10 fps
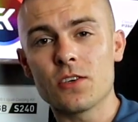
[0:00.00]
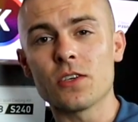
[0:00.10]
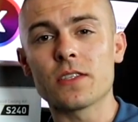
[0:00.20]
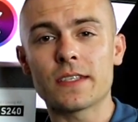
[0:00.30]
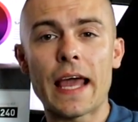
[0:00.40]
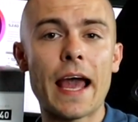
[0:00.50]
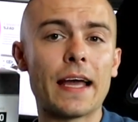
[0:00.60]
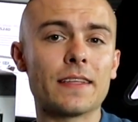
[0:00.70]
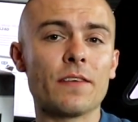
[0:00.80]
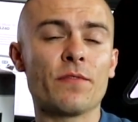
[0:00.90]
good
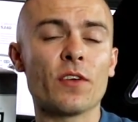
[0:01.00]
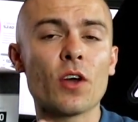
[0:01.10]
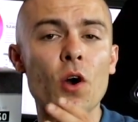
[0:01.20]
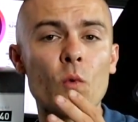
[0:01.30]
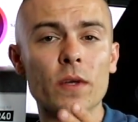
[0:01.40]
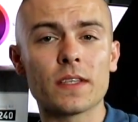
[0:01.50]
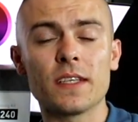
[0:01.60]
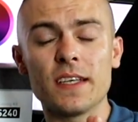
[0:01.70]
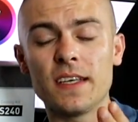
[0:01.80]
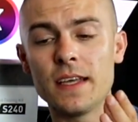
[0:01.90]
and if you go
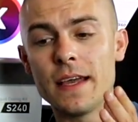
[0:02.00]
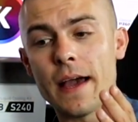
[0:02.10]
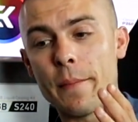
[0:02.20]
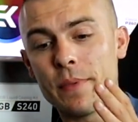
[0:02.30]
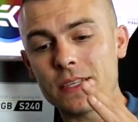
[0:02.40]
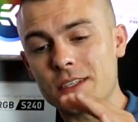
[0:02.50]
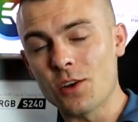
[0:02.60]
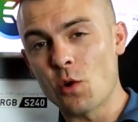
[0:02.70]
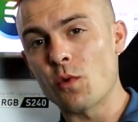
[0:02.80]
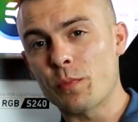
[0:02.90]
with the a bit
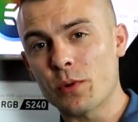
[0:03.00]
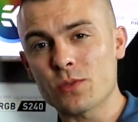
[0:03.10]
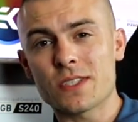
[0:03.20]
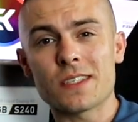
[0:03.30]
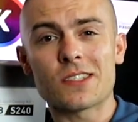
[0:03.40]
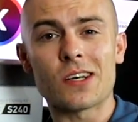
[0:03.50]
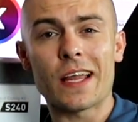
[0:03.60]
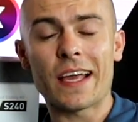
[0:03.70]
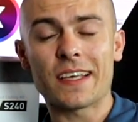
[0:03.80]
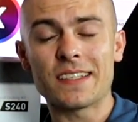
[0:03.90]
lower processor
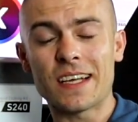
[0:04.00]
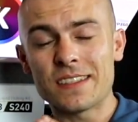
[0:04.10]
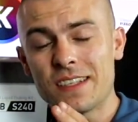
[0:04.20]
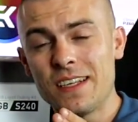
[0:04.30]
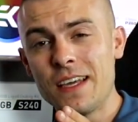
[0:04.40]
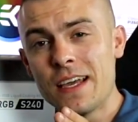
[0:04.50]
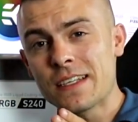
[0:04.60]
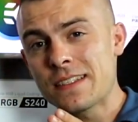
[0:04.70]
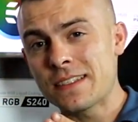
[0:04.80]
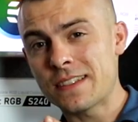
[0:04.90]
like
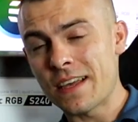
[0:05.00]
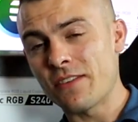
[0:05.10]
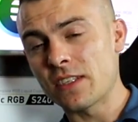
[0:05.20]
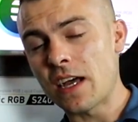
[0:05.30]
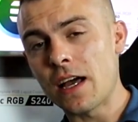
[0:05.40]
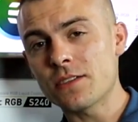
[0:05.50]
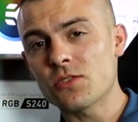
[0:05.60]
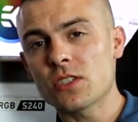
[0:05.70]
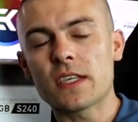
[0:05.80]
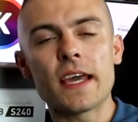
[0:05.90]

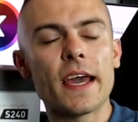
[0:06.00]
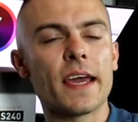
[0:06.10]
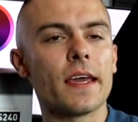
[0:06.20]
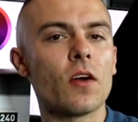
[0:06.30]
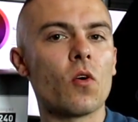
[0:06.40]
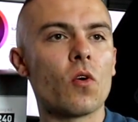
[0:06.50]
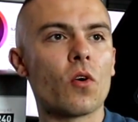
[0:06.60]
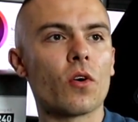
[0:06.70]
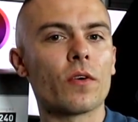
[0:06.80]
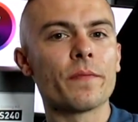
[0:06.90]
9700K
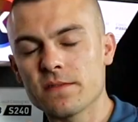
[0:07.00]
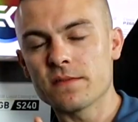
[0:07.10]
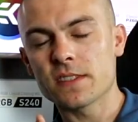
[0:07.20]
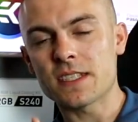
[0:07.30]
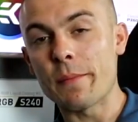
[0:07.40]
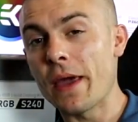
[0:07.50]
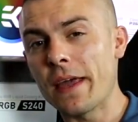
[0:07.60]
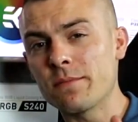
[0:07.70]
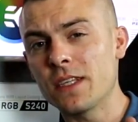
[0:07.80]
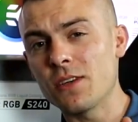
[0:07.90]
or some
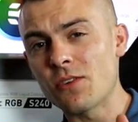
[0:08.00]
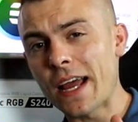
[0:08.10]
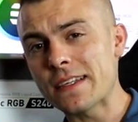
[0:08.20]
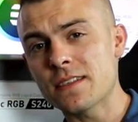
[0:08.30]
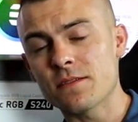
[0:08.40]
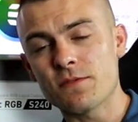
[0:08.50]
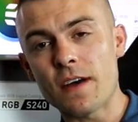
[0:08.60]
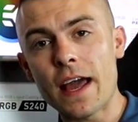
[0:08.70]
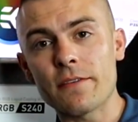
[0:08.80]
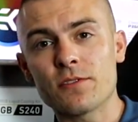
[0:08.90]
AMD Ryzen
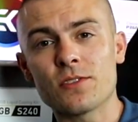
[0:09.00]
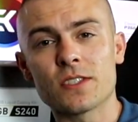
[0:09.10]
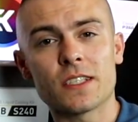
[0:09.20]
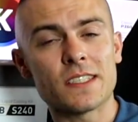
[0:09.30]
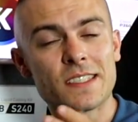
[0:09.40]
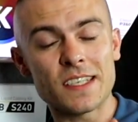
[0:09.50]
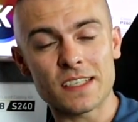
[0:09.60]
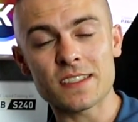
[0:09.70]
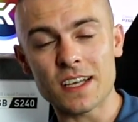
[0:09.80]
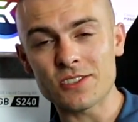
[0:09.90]
5
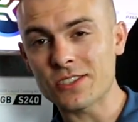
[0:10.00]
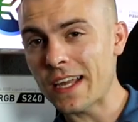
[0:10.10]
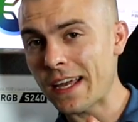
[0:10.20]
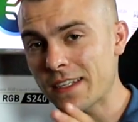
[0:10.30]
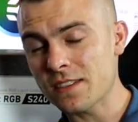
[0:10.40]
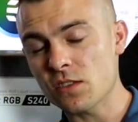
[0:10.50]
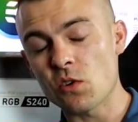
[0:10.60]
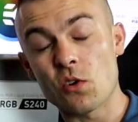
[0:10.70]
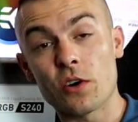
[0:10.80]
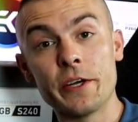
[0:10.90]
3600X
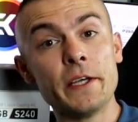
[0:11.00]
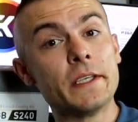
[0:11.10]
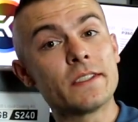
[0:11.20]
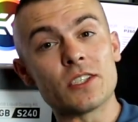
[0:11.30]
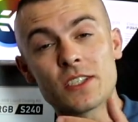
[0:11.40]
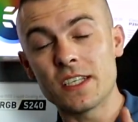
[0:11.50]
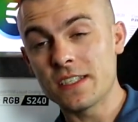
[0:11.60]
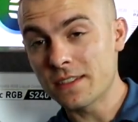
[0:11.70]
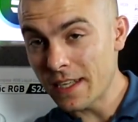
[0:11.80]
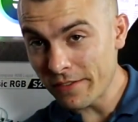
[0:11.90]
or
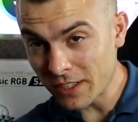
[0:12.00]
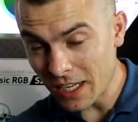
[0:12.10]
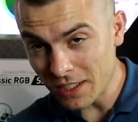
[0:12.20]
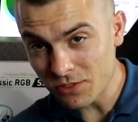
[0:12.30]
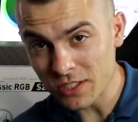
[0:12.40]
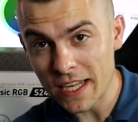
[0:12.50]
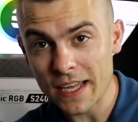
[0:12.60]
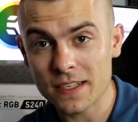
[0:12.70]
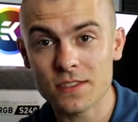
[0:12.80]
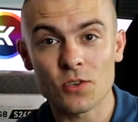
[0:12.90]

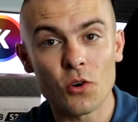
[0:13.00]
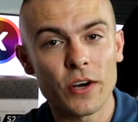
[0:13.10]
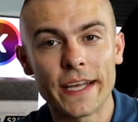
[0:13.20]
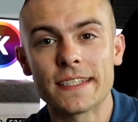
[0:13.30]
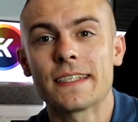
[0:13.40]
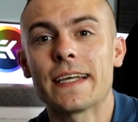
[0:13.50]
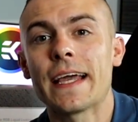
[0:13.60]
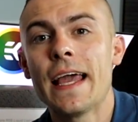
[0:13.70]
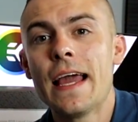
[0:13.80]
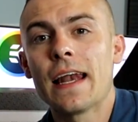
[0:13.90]
3700X or
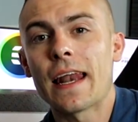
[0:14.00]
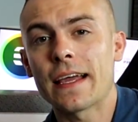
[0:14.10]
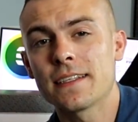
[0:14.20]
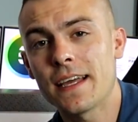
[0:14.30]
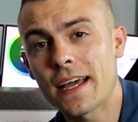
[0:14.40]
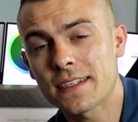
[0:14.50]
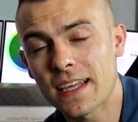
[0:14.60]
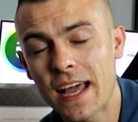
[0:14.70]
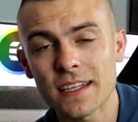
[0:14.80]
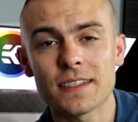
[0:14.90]
anything like
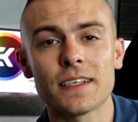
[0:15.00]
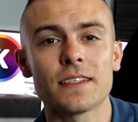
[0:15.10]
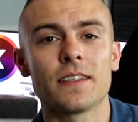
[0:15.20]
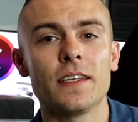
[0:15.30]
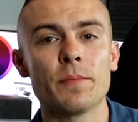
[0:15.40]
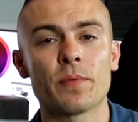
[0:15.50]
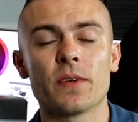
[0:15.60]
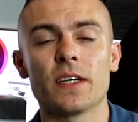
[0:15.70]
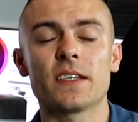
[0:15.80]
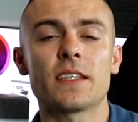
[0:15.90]
that. I think the
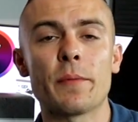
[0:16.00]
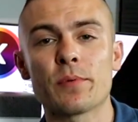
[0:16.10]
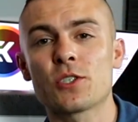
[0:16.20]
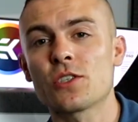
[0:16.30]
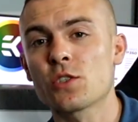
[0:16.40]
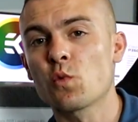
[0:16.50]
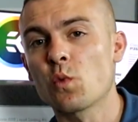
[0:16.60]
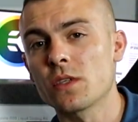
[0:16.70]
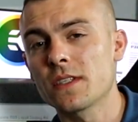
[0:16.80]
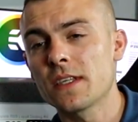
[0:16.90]
uh, temperatures
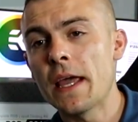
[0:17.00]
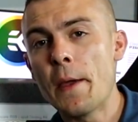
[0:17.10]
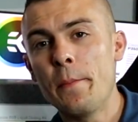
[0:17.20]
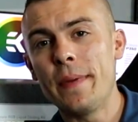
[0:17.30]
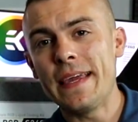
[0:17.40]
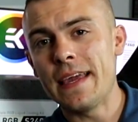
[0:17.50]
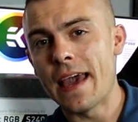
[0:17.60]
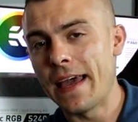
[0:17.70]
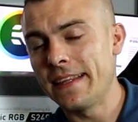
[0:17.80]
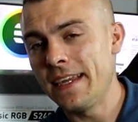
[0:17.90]
won't
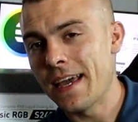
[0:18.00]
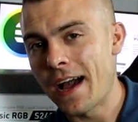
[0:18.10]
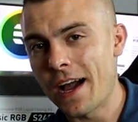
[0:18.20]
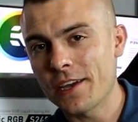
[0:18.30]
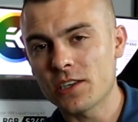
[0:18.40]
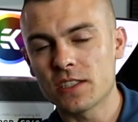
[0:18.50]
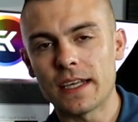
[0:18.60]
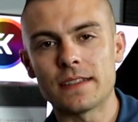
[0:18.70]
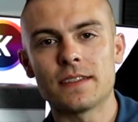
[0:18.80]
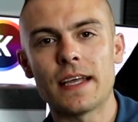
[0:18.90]
be any higher
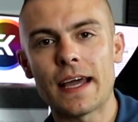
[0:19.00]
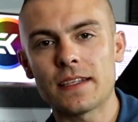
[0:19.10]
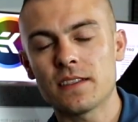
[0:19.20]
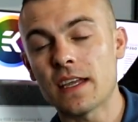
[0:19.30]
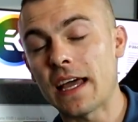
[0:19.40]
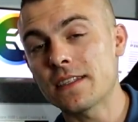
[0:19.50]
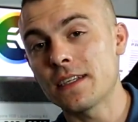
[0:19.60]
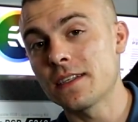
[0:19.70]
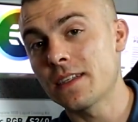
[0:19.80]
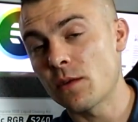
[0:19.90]
than that. I
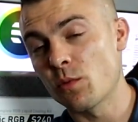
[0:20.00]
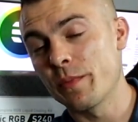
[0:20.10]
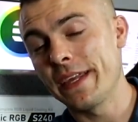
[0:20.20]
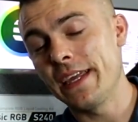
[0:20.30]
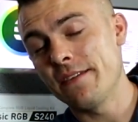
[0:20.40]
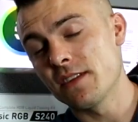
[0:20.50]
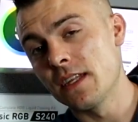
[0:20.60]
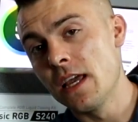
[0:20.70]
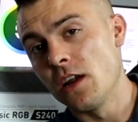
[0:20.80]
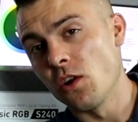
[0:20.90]
think they will be
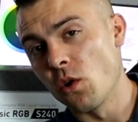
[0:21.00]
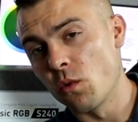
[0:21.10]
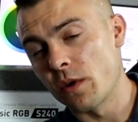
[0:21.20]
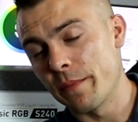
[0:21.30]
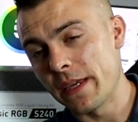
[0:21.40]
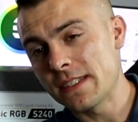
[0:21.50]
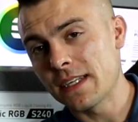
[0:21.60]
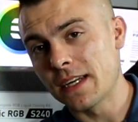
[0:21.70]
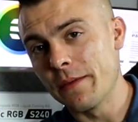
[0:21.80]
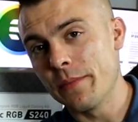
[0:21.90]
even lower
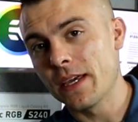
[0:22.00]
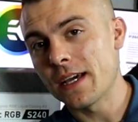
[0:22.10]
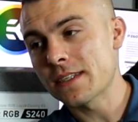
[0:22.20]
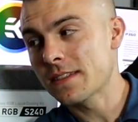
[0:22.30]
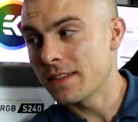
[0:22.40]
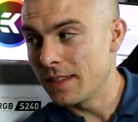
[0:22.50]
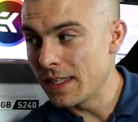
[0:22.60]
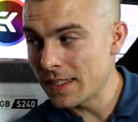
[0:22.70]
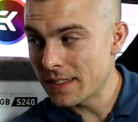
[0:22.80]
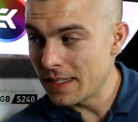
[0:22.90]
basically because
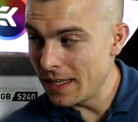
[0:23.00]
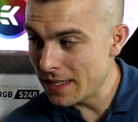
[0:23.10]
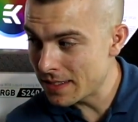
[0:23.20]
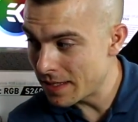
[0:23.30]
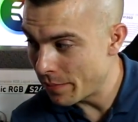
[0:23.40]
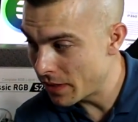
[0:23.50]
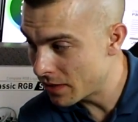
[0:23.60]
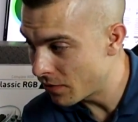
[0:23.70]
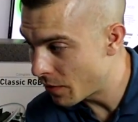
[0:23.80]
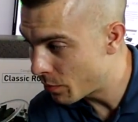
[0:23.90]
this is a
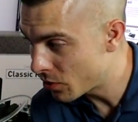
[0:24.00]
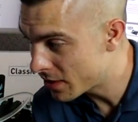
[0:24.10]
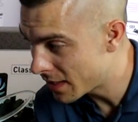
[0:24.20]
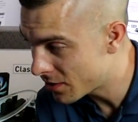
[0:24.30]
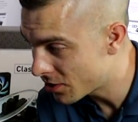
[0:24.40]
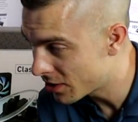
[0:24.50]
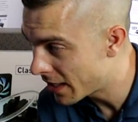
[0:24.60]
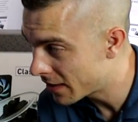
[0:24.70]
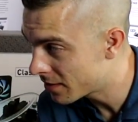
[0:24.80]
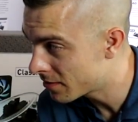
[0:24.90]
bit of a processor
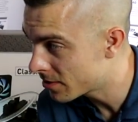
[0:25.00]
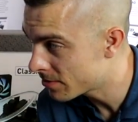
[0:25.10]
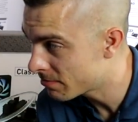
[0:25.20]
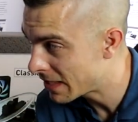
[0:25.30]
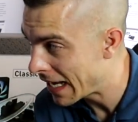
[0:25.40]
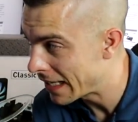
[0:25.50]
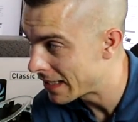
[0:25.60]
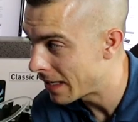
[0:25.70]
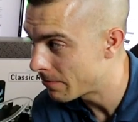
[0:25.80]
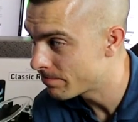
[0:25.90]
that
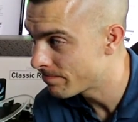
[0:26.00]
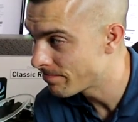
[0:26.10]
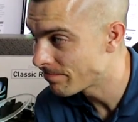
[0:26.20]
kind of